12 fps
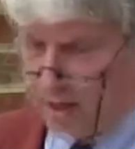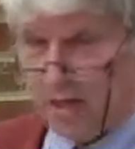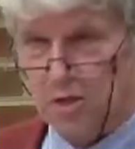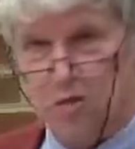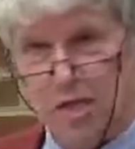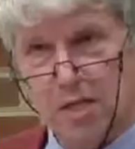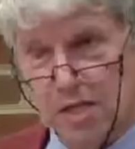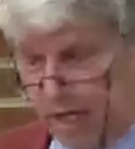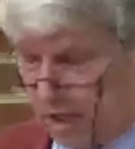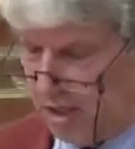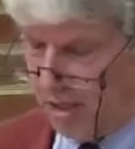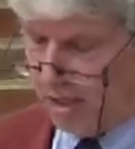a
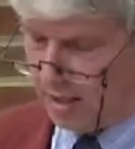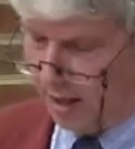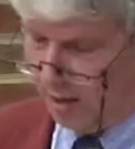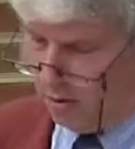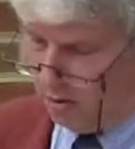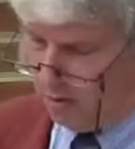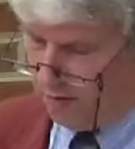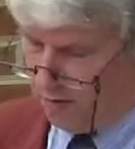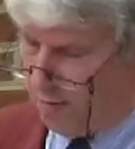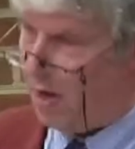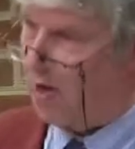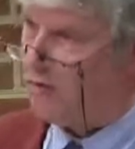translation that I learned
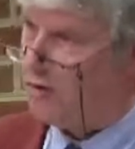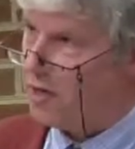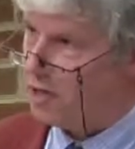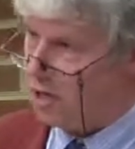from Afra